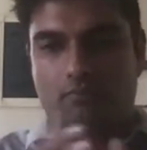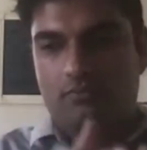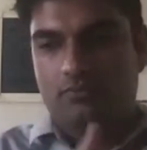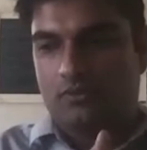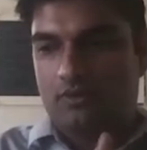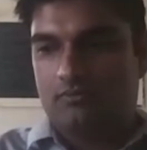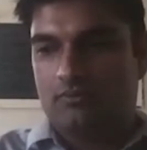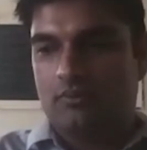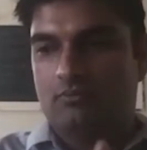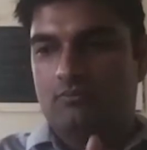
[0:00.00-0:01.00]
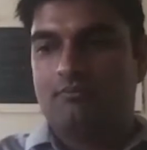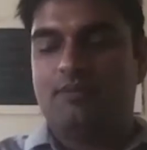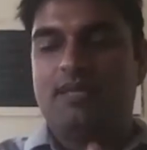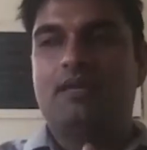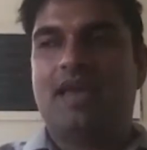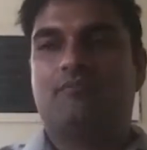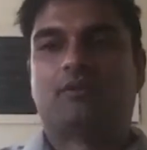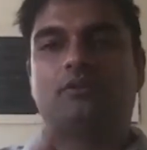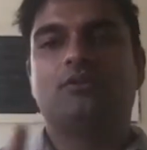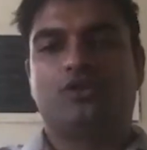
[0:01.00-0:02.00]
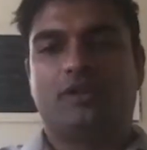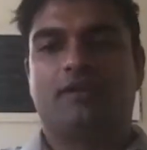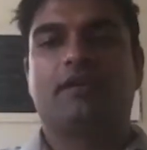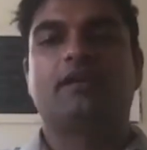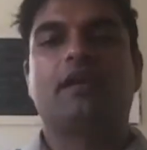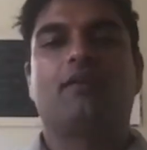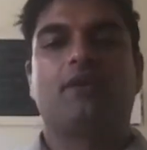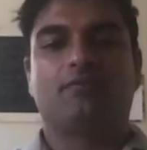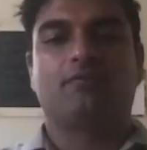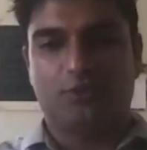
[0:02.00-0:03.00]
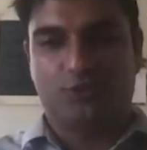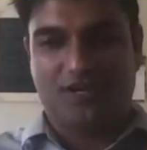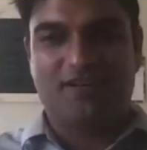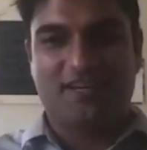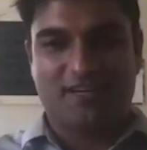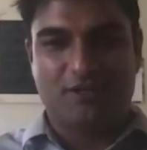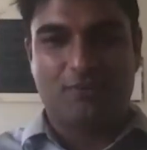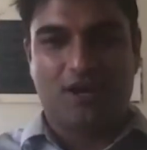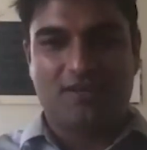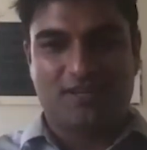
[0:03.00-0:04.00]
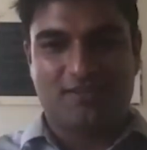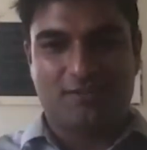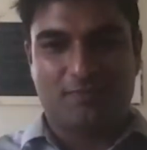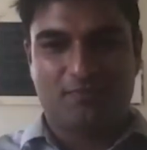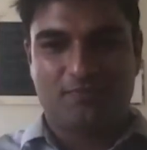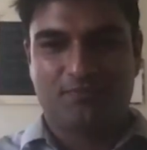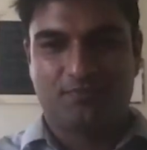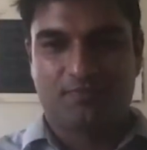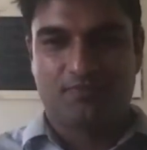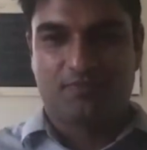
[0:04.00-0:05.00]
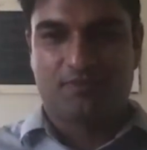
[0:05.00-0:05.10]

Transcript: sort of be evolutionary, not revolutionary in your process. Gotcha.